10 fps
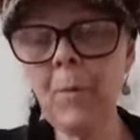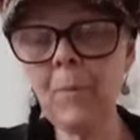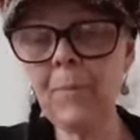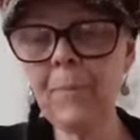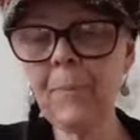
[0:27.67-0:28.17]

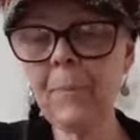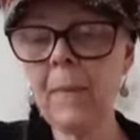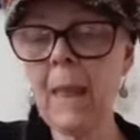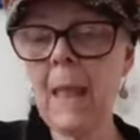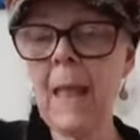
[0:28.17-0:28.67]
you.
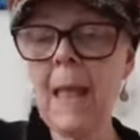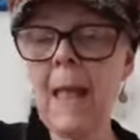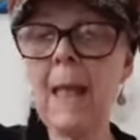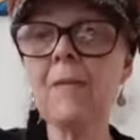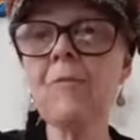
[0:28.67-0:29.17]

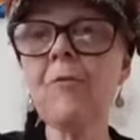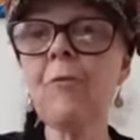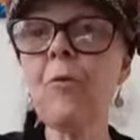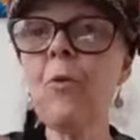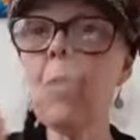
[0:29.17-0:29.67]
I have a
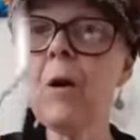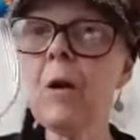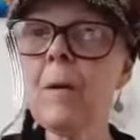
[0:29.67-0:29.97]
fork.